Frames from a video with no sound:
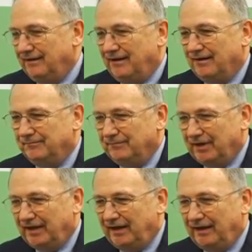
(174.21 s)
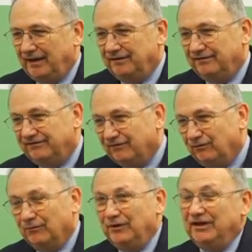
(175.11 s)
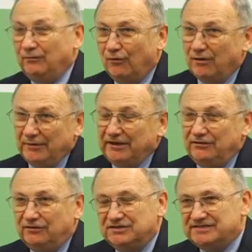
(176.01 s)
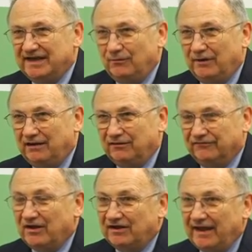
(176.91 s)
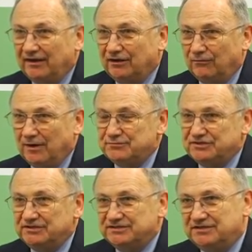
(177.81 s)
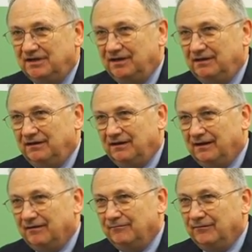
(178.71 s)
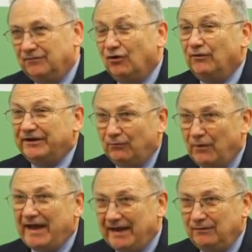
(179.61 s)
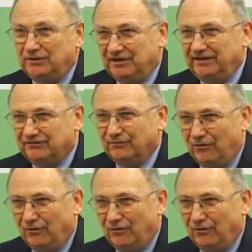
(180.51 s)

Um, and so we're really warming. You could say, well, the volcanic eruptions um, going away would lead to